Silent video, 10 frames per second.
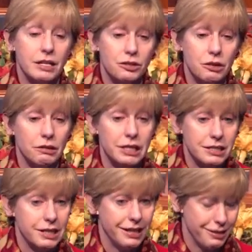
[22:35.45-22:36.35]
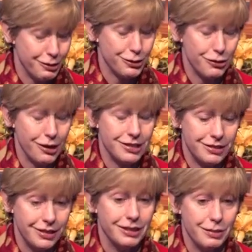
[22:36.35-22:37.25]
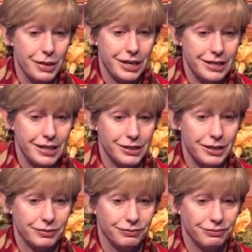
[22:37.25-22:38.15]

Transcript: So let's take those thoughts into meditation.